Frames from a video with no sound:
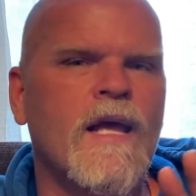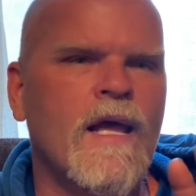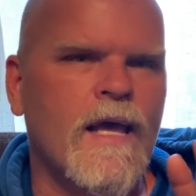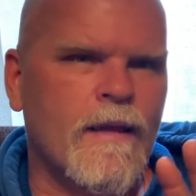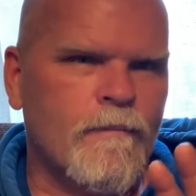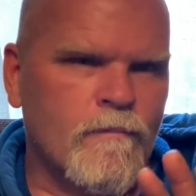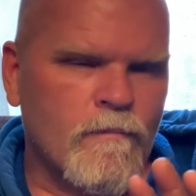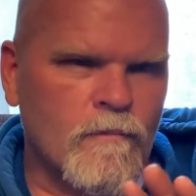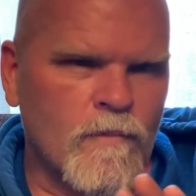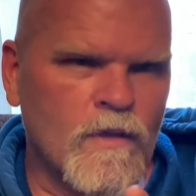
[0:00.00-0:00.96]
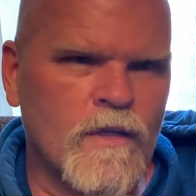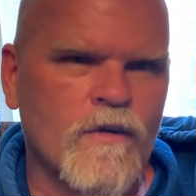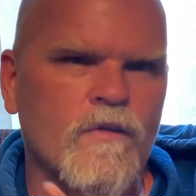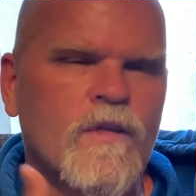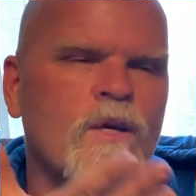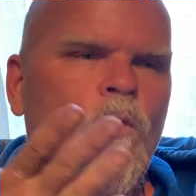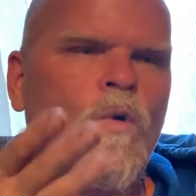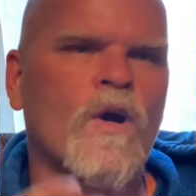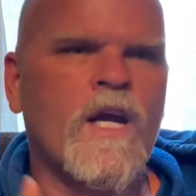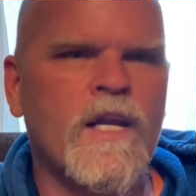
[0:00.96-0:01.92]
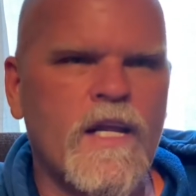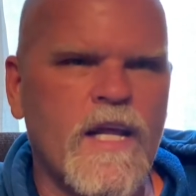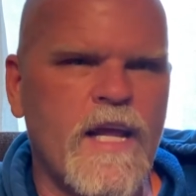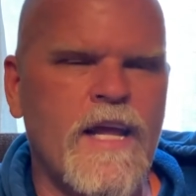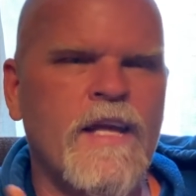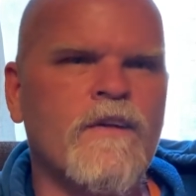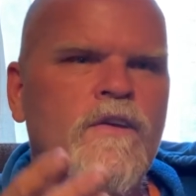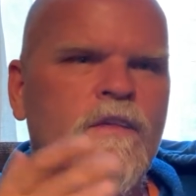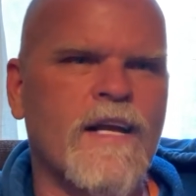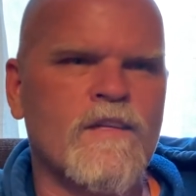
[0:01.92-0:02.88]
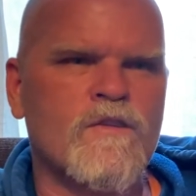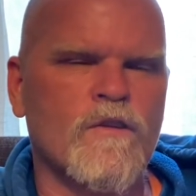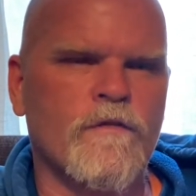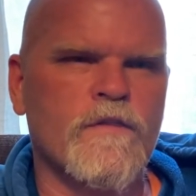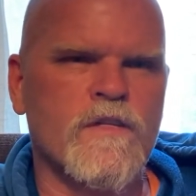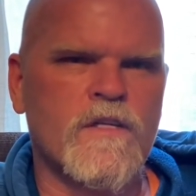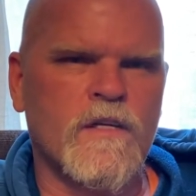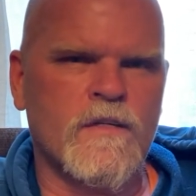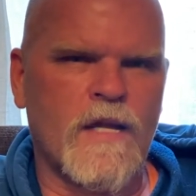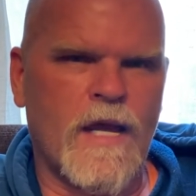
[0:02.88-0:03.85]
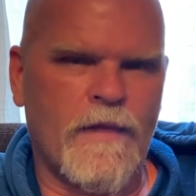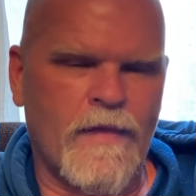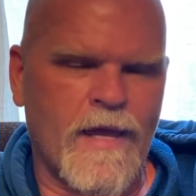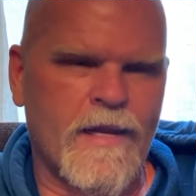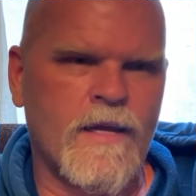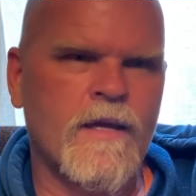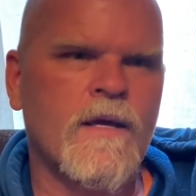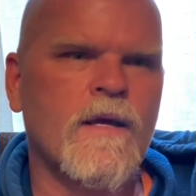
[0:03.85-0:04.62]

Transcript: and literally work it into that surface and, and then